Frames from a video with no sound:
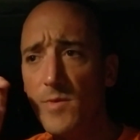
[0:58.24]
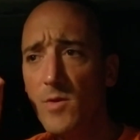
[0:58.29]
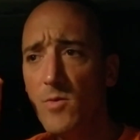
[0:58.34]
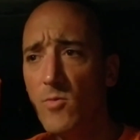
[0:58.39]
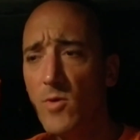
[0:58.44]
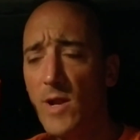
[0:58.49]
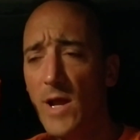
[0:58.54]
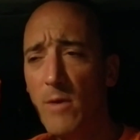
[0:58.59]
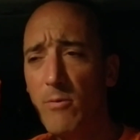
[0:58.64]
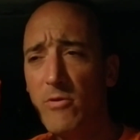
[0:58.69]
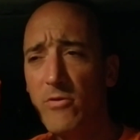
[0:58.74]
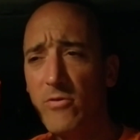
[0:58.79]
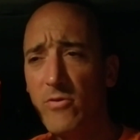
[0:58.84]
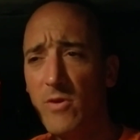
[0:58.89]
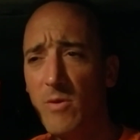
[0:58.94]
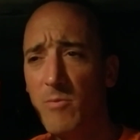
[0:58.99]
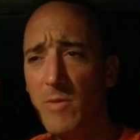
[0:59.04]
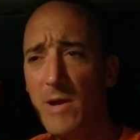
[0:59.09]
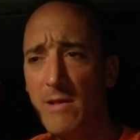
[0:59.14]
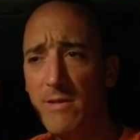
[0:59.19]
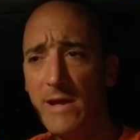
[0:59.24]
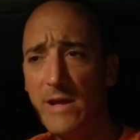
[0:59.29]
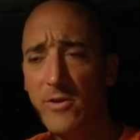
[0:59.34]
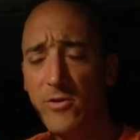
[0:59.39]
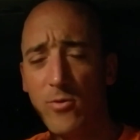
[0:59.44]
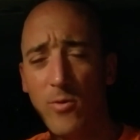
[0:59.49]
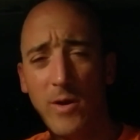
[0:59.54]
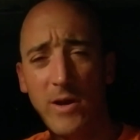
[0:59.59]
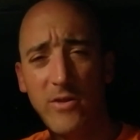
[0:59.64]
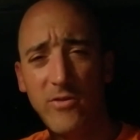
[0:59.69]
When I was in my late
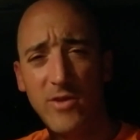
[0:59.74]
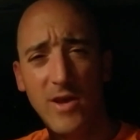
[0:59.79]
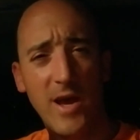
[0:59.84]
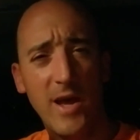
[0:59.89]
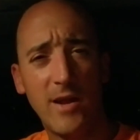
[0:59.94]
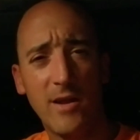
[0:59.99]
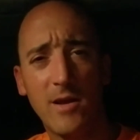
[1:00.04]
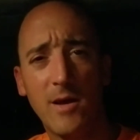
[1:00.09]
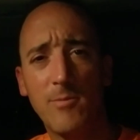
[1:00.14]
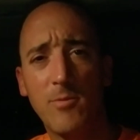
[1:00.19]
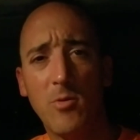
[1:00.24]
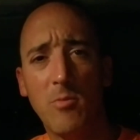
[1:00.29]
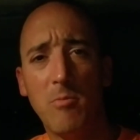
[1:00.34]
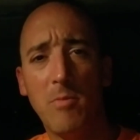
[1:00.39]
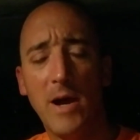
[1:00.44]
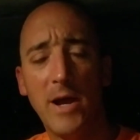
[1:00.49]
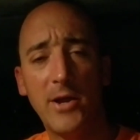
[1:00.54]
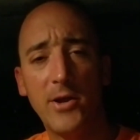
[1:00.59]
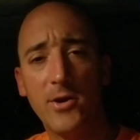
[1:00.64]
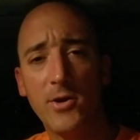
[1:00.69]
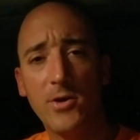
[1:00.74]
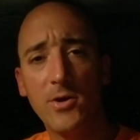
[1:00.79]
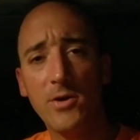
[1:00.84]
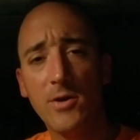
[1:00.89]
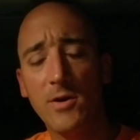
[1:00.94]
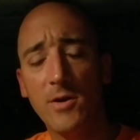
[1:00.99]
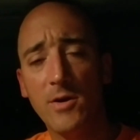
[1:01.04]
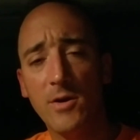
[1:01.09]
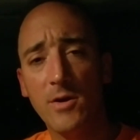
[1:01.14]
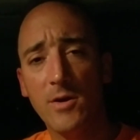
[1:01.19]
20s, I had a couple minor
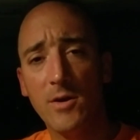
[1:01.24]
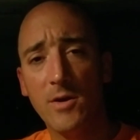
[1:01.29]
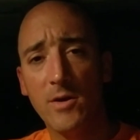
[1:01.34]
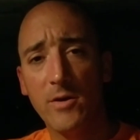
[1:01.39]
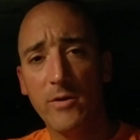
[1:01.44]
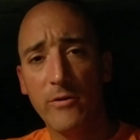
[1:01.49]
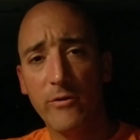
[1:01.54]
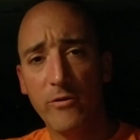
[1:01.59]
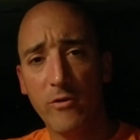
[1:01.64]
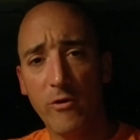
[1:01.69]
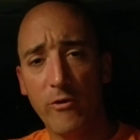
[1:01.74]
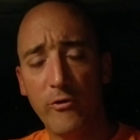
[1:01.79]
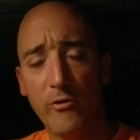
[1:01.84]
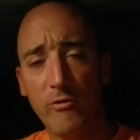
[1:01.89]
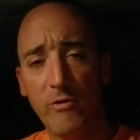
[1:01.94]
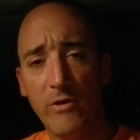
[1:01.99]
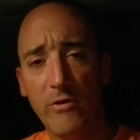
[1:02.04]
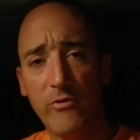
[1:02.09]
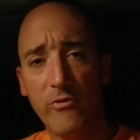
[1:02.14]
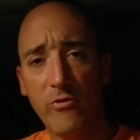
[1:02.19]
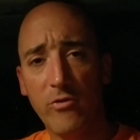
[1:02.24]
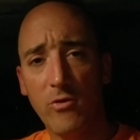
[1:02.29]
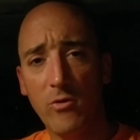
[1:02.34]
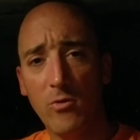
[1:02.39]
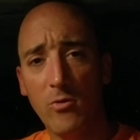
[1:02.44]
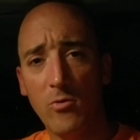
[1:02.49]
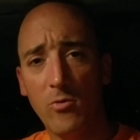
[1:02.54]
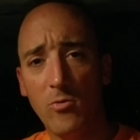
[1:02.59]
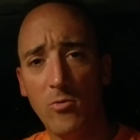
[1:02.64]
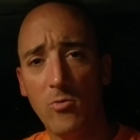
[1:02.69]
surgeries
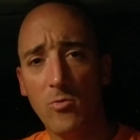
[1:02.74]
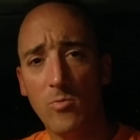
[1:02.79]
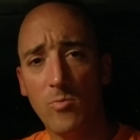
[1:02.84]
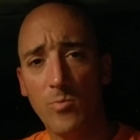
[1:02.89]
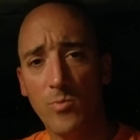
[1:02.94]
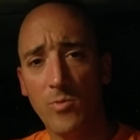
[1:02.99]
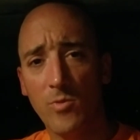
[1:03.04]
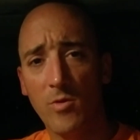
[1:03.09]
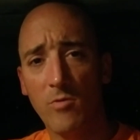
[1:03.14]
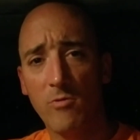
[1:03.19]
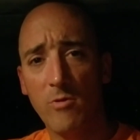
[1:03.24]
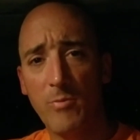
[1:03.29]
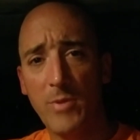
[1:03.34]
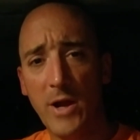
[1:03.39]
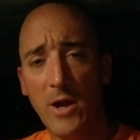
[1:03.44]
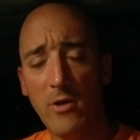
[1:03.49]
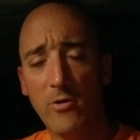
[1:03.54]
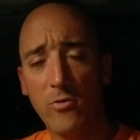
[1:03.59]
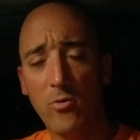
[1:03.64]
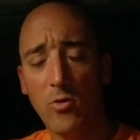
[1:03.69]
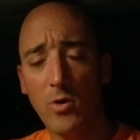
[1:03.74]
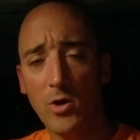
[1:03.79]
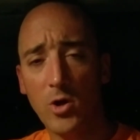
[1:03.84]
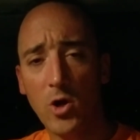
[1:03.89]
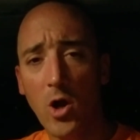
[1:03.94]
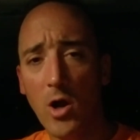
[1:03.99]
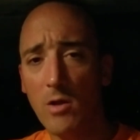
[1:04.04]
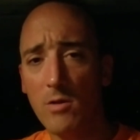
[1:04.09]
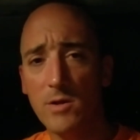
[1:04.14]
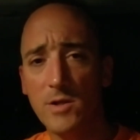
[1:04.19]
to repair torn
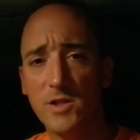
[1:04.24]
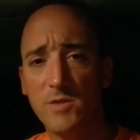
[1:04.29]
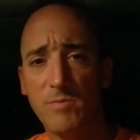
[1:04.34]
cartilage,